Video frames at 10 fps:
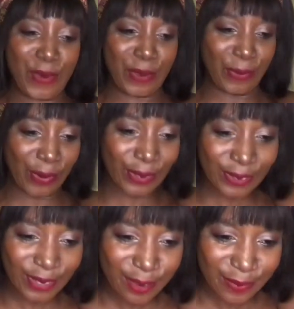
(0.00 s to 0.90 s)
We walked
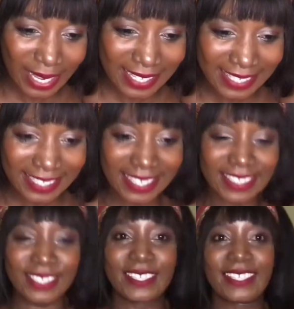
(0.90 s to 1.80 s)
to the bus
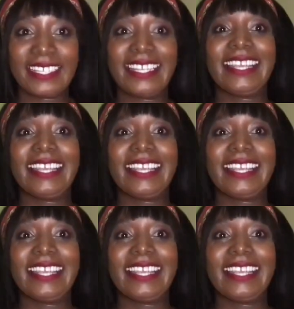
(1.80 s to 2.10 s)
station.